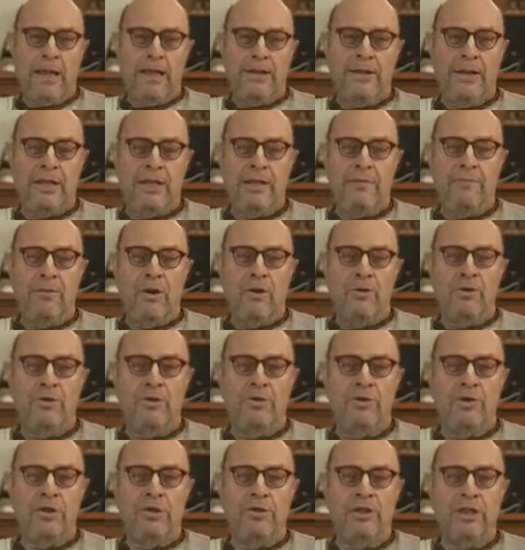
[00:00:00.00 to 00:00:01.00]
The
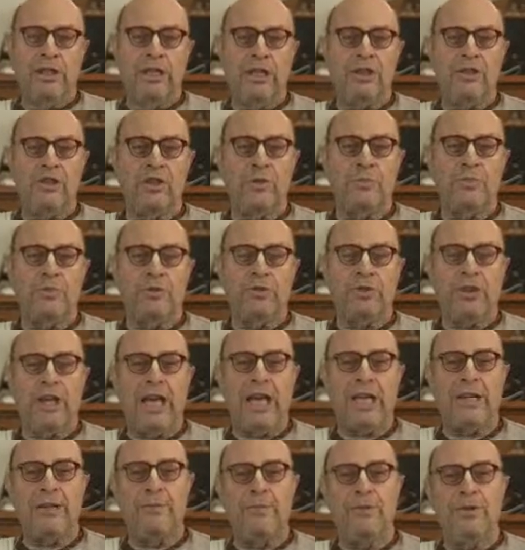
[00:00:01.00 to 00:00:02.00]
most delicious
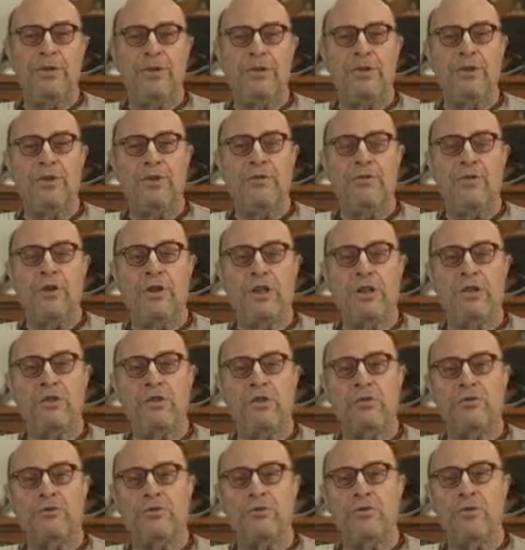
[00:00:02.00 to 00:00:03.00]
prasadam that the devotees
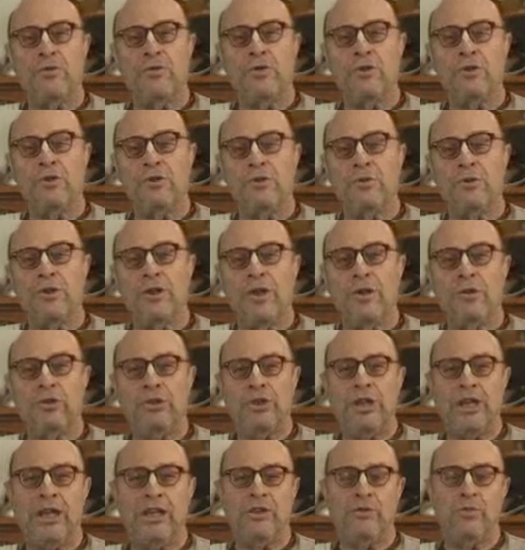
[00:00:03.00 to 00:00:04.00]
looked forward to in those
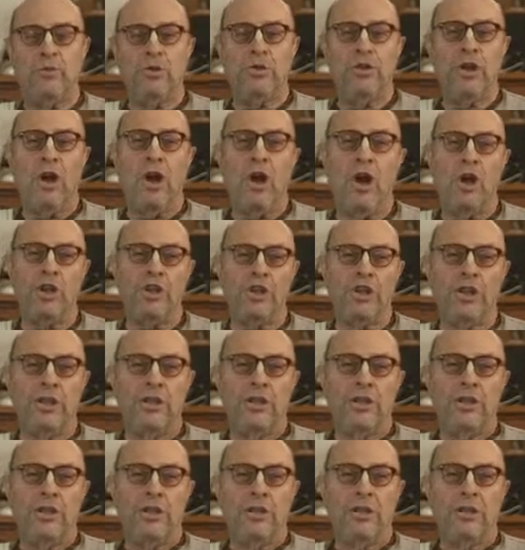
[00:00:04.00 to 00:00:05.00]
days were the hot
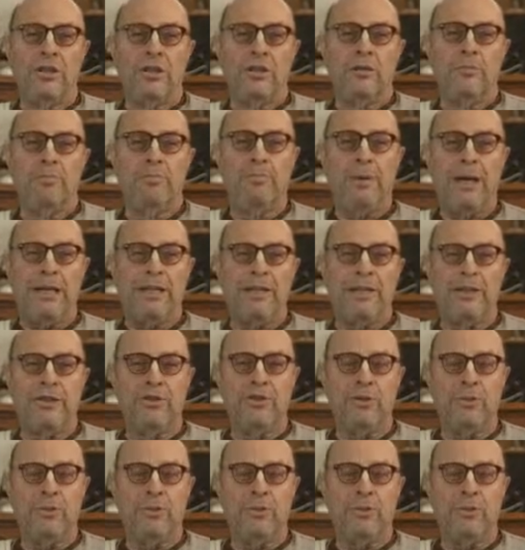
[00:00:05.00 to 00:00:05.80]
buttered